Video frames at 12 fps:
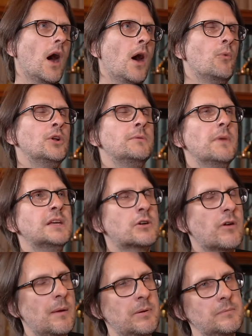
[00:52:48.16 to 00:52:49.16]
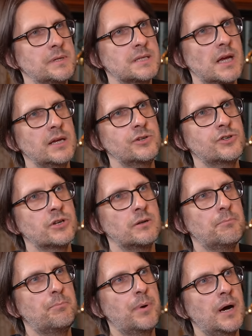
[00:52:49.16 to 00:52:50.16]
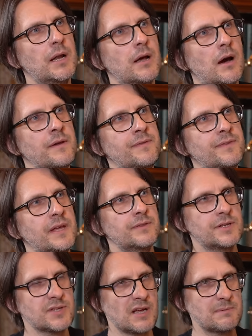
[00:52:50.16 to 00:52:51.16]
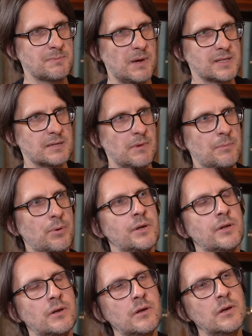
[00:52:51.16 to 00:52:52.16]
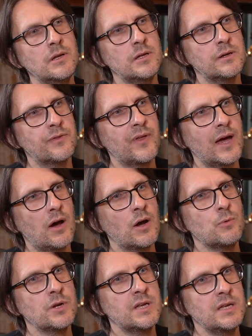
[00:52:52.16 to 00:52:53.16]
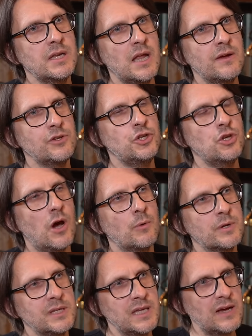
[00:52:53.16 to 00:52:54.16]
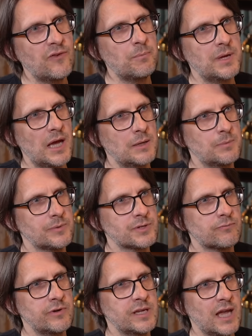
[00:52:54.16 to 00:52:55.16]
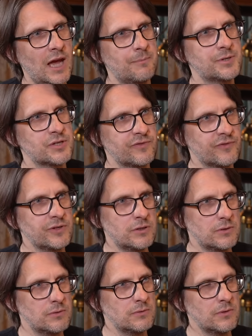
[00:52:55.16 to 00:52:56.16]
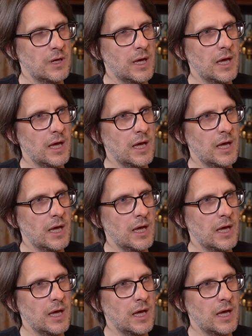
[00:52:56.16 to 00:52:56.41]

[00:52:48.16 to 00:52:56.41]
I wouldn't make a crap imitation, but I think this comes back to my point earlier, that I would never be able to recapture for you